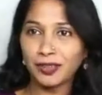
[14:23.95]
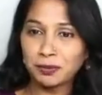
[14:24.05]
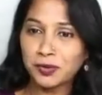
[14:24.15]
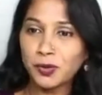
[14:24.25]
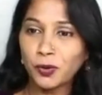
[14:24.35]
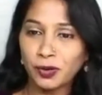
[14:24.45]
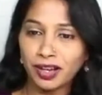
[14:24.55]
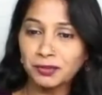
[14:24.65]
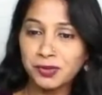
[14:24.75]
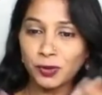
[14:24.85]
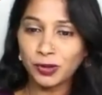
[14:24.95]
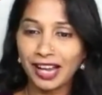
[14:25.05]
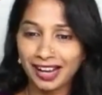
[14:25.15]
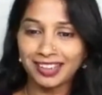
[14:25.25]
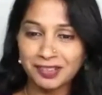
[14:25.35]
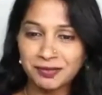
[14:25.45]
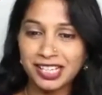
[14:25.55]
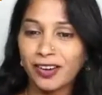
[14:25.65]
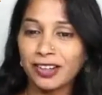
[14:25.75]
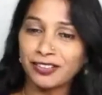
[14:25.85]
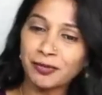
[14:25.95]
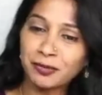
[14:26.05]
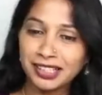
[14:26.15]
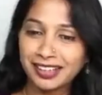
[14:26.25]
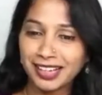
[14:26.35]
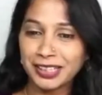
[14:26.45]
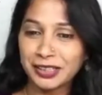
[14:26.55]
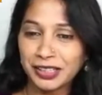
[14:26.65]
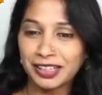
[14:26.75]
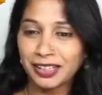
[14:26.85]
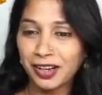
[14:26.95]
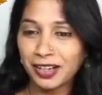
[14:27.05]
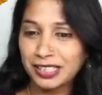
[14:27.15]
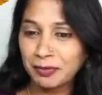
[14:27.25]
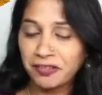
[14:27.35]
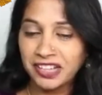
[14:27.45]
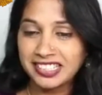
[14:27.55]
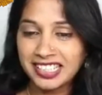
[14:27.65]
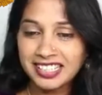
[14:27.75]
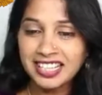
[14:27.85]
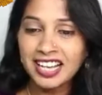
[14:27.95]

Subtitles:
I'm so glad I'm seeing all familiar and awesome faces.